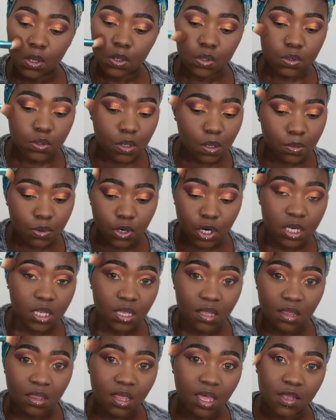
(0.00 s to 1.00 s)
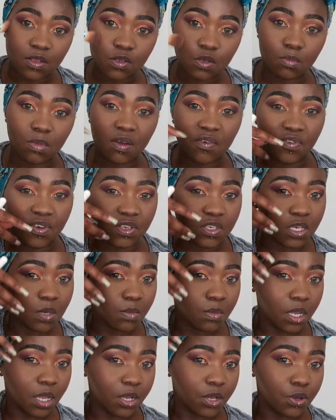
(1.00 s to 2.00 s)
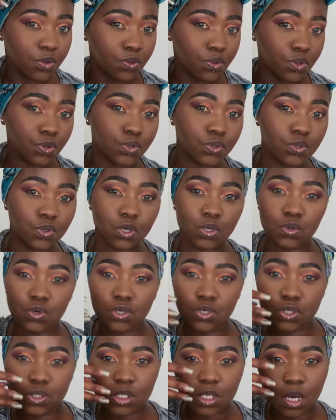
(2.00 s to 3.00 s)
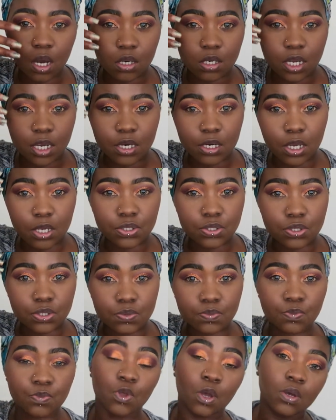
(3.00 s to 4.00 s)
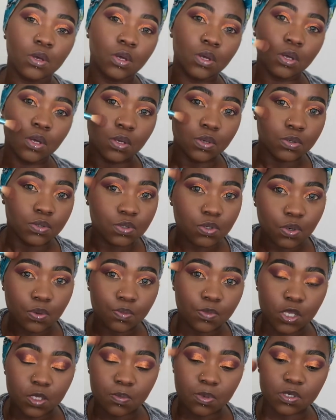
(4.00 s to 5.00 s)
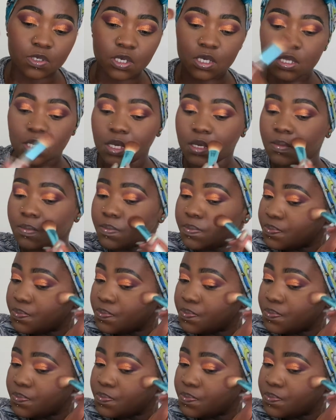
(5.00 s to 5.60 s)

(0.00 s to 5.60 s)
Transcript: So I'm creating that so my face can be like this. You can already see how like nice. So that's basically